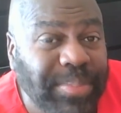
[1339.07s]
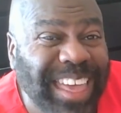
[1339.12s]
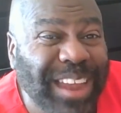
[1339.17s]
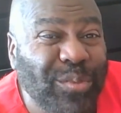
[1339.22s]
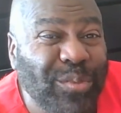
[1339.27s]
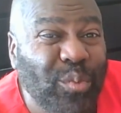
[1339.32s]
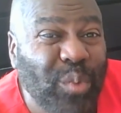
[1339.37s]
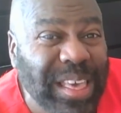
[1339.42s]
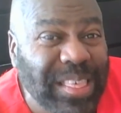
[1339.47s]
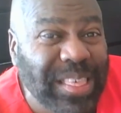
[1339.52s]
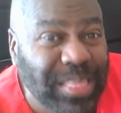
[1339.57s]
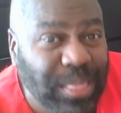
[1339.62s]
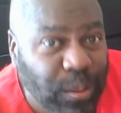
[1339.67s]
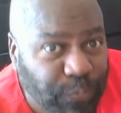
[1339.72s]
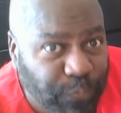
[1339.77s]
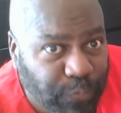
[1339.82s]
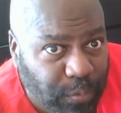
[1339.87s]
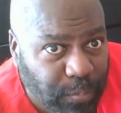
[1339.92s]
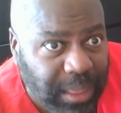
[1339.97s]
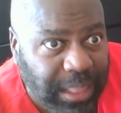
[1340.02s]
then with the
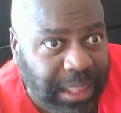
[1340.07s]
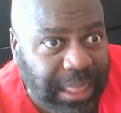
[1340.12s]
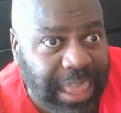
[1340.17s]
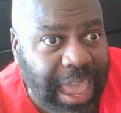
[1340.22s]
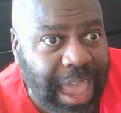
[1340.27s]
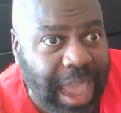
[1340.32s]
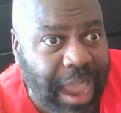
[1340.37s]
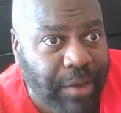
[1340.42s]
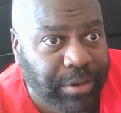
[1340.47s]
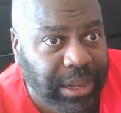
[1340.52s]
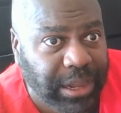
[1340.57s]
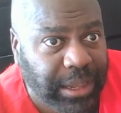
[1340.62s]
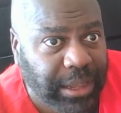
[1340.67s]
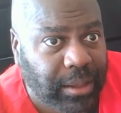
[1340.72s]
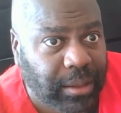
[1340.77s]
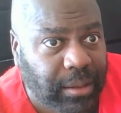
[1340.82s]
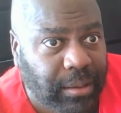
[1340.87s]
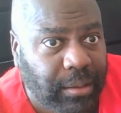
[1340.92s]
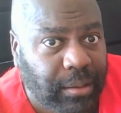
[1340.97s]
familiarity.